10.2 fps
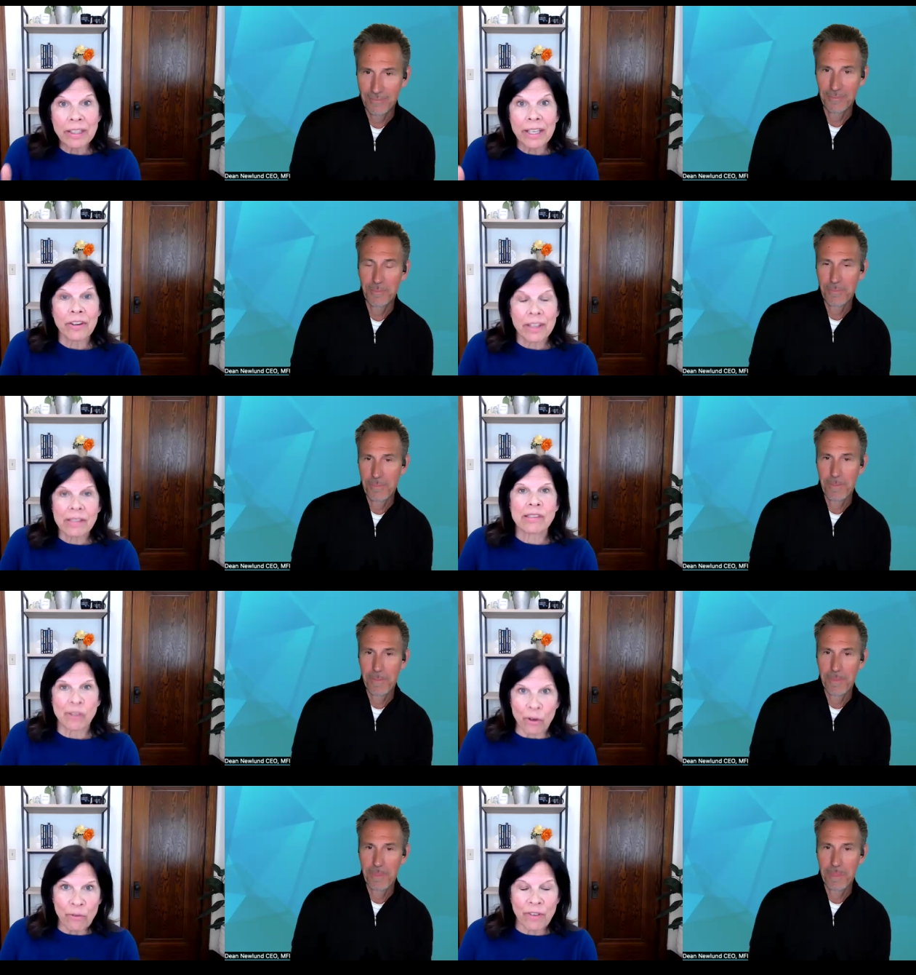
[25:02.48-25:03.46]
Speaker 1: leader
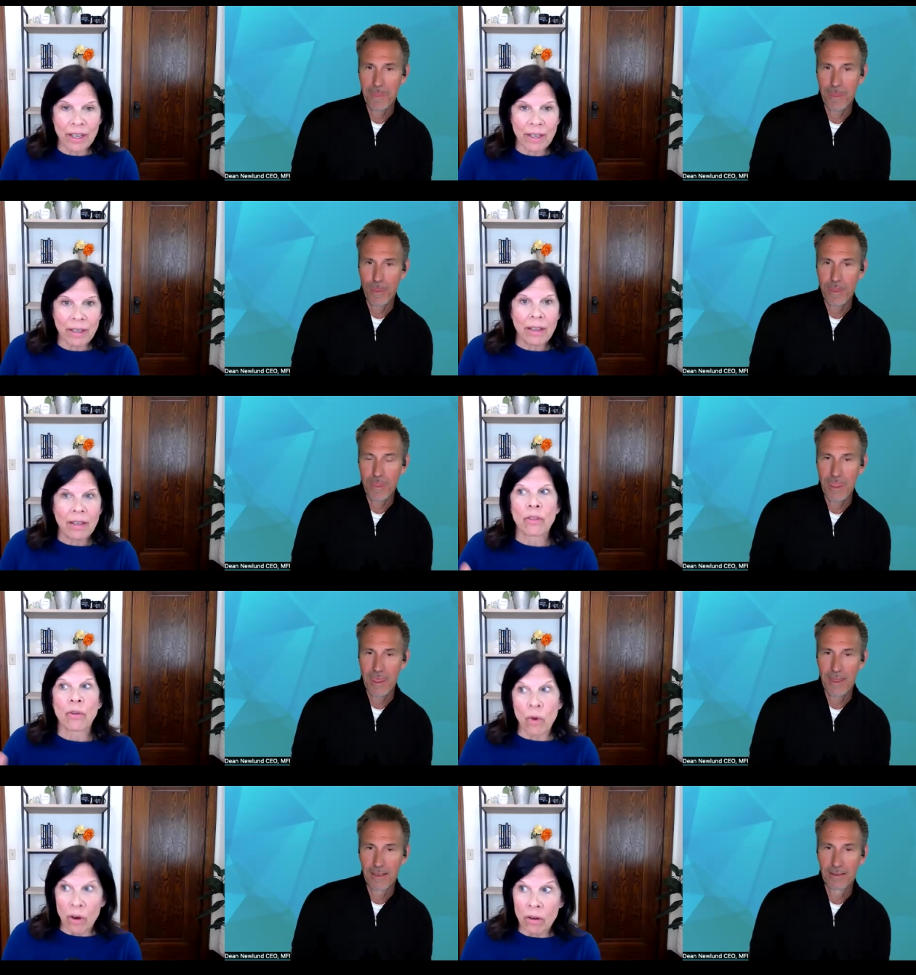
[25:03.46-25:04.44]
is serving
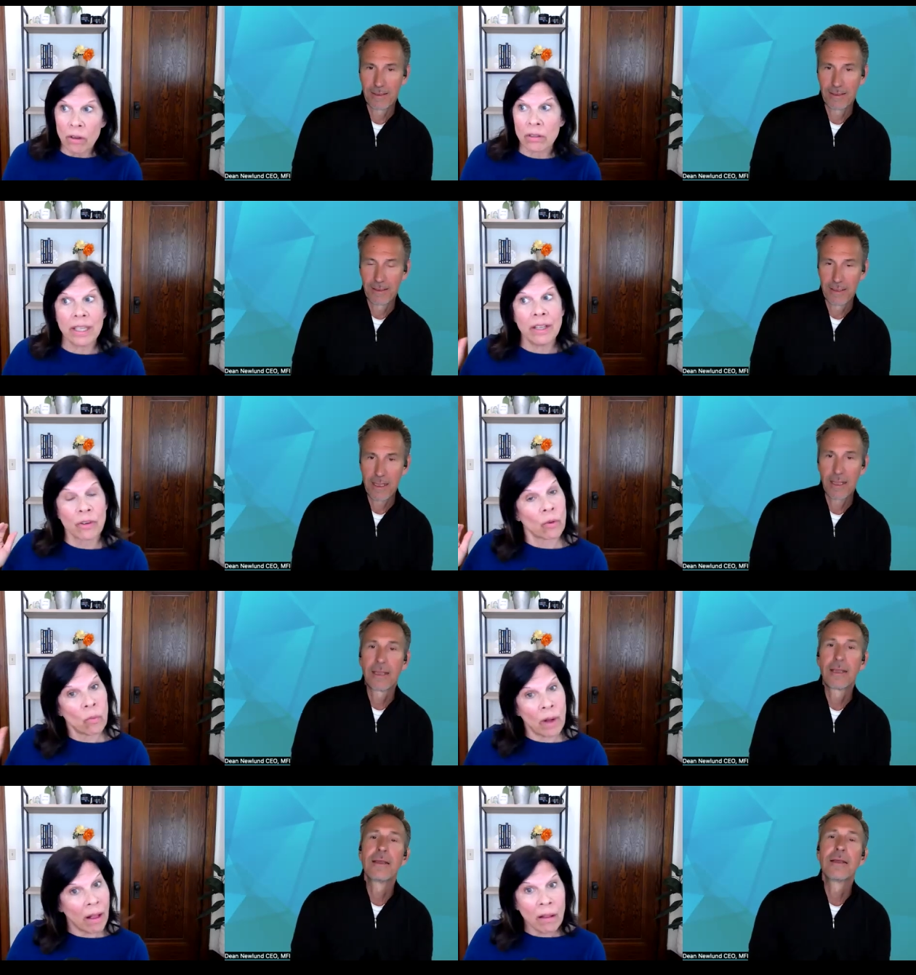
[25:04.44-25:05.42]
the world either
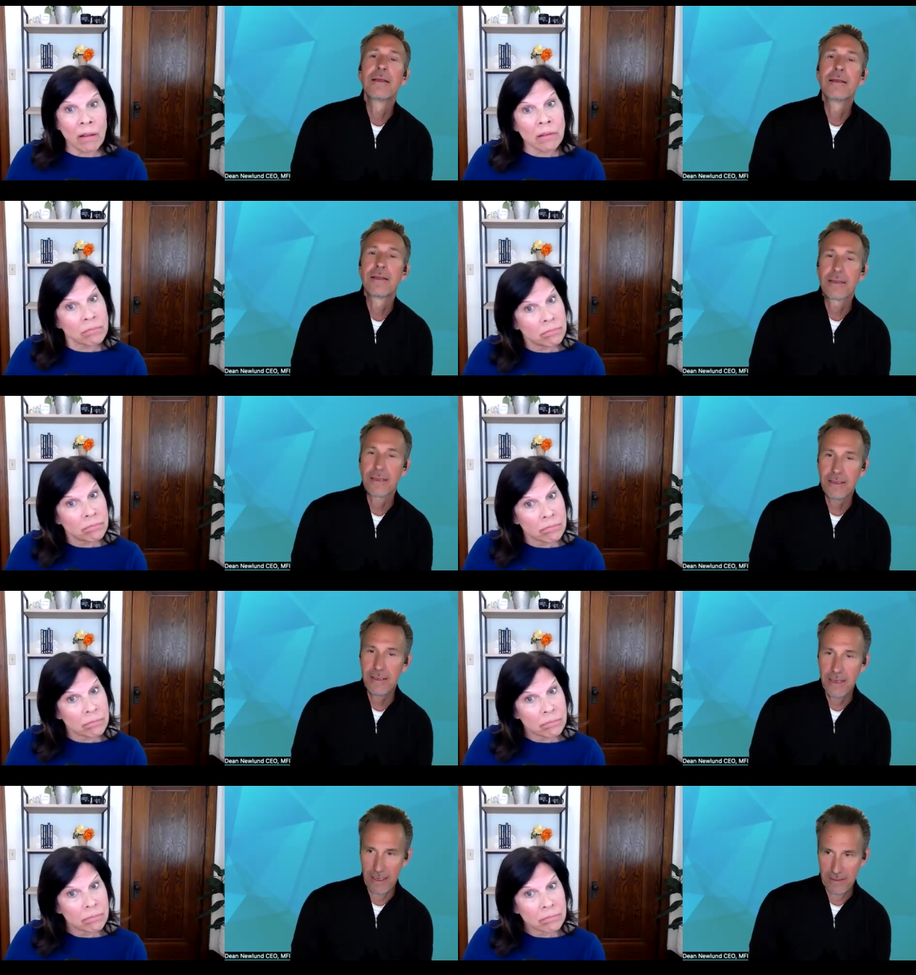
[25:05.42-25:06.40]
well,
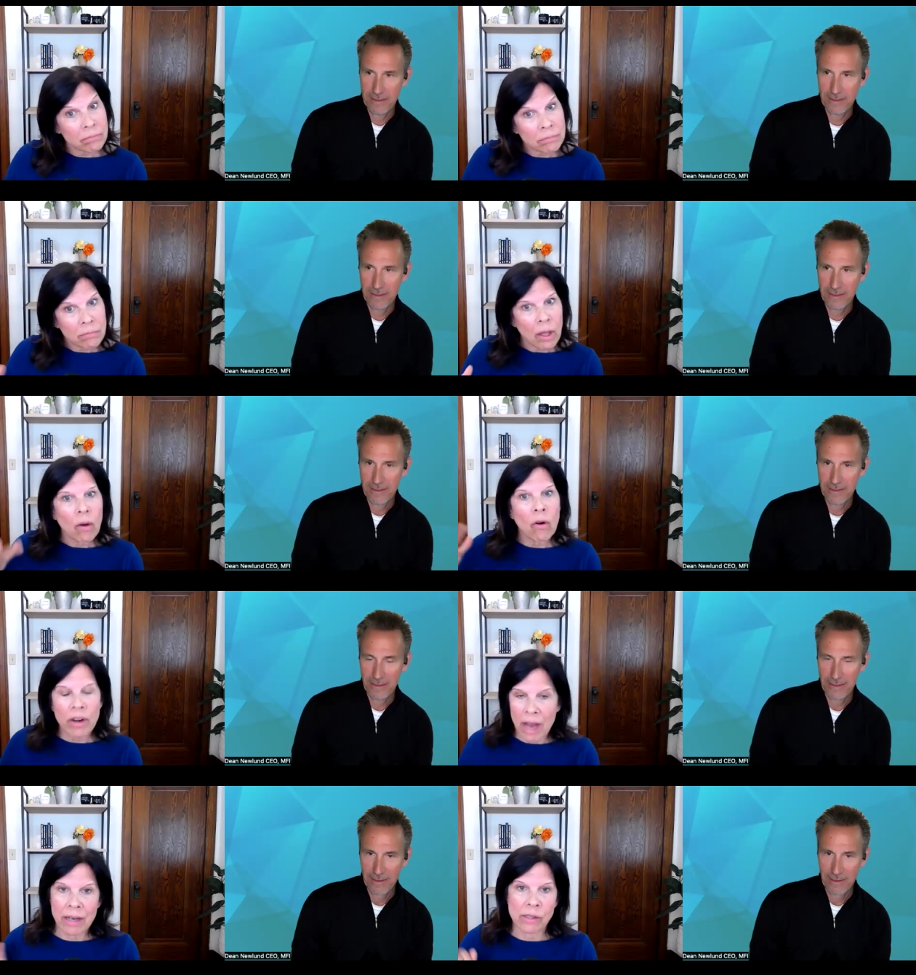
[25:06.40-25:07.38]
Speaker 2: yes,
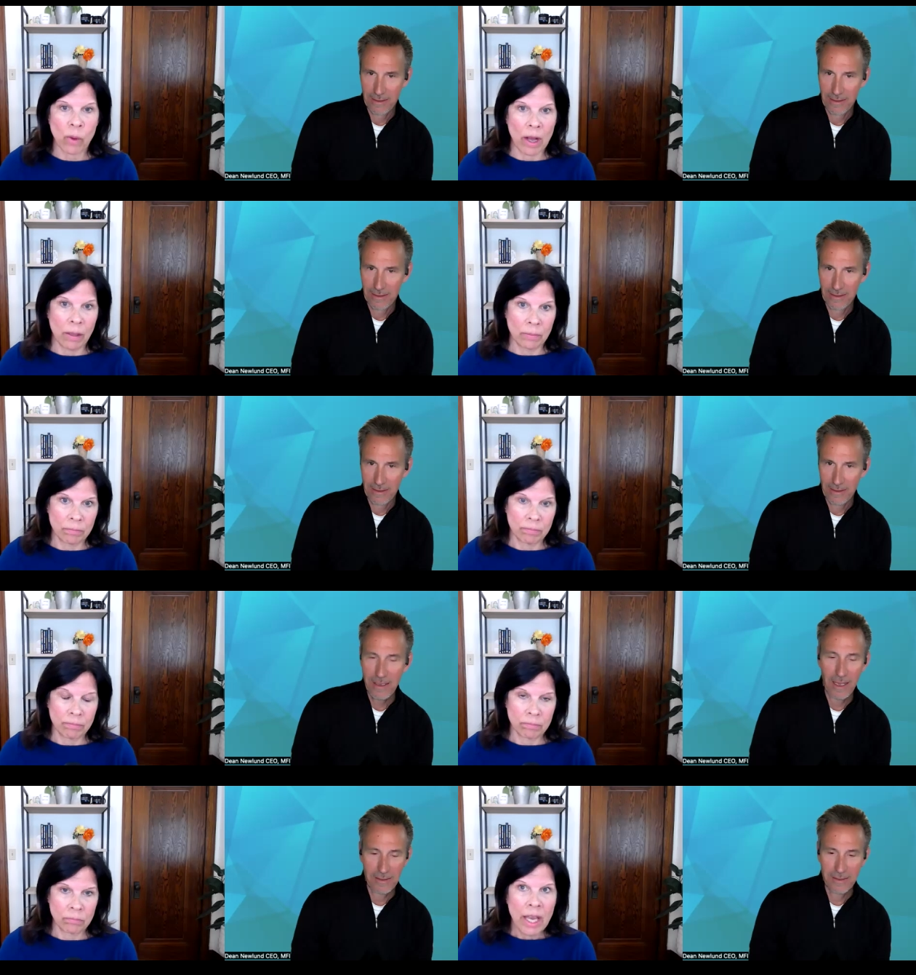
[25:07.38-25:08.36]
Speaker 1: or not as well.
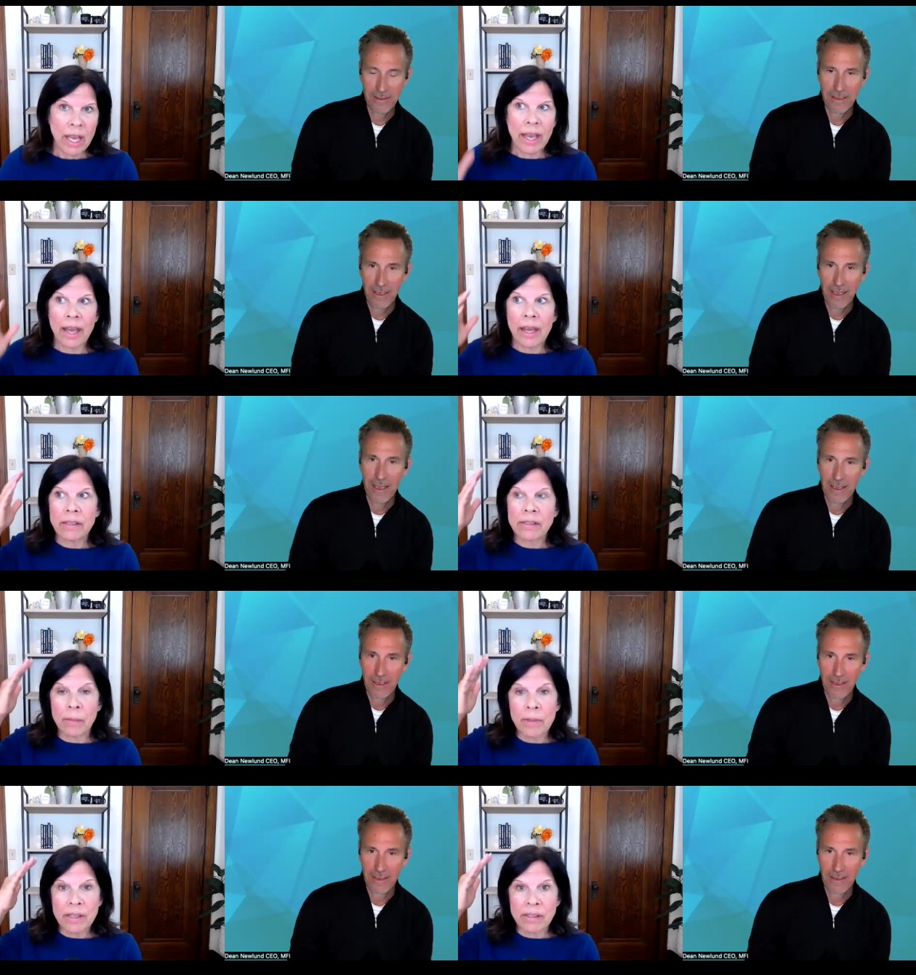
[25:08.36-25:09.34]
Speaker 2: Yes.
Speaker 1: And
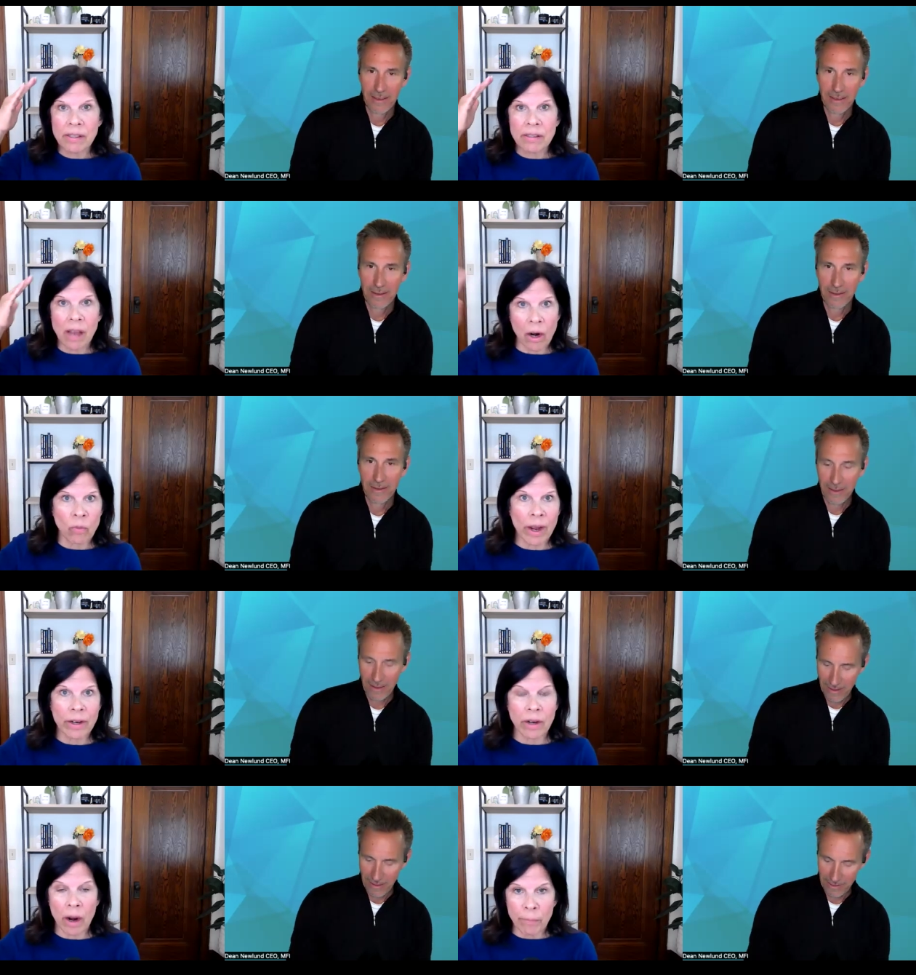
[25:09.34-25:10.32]
some of this is
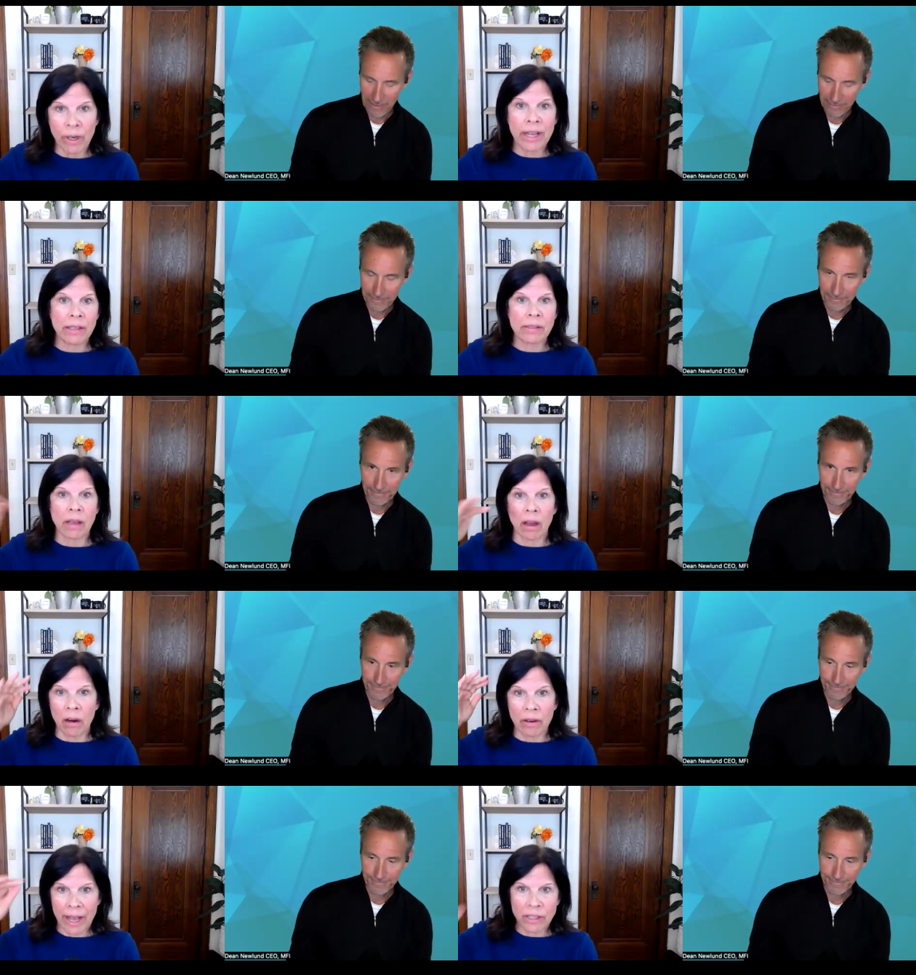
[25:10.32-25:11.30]
hardwired. Our brains
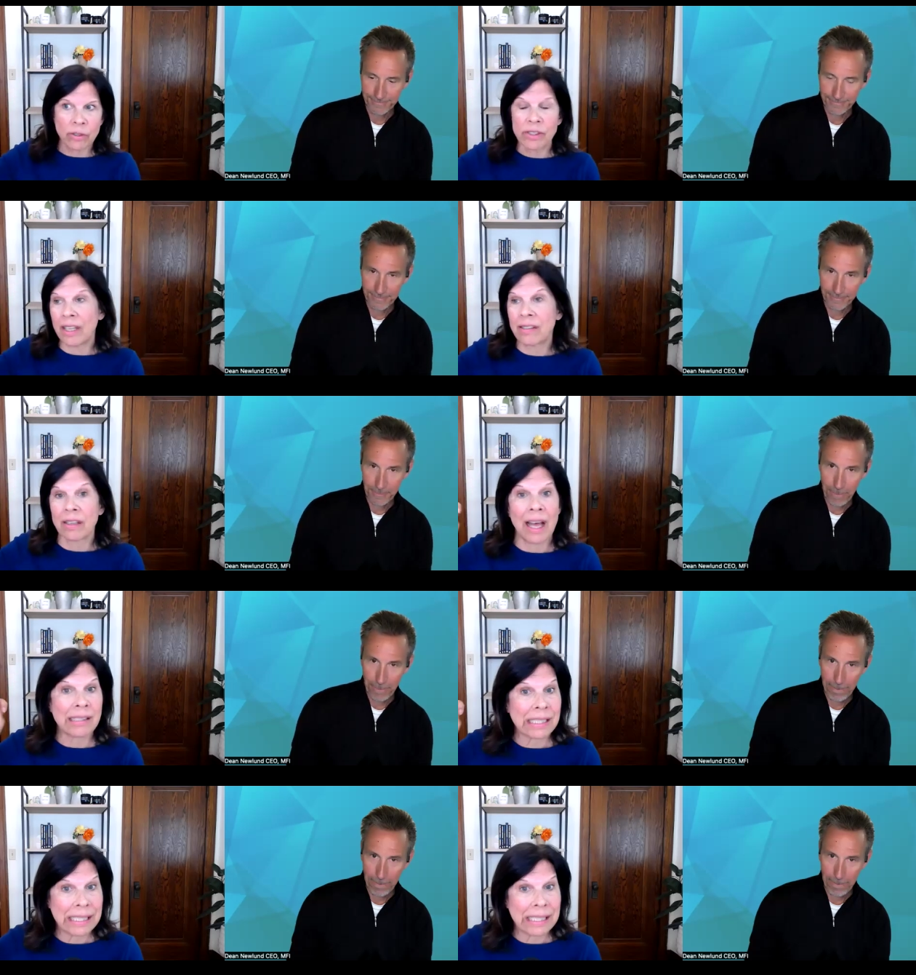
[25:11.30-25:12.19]
are naturally, it's a lot